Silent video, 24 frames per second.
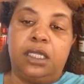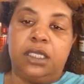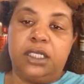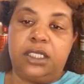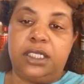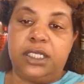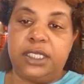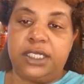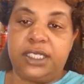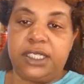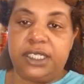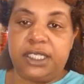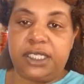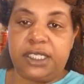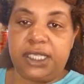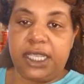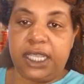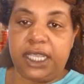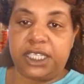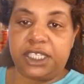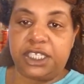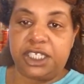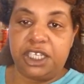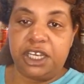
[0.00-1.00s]
to this
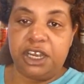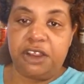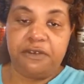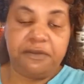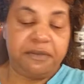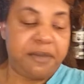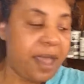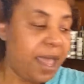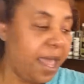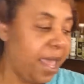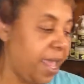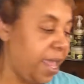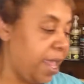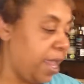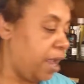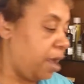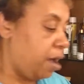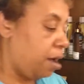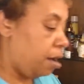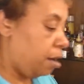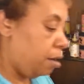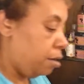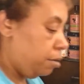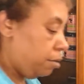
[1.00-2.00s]
section of my
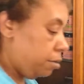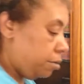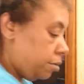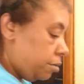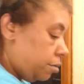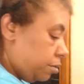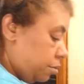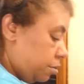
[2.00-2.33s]
hair.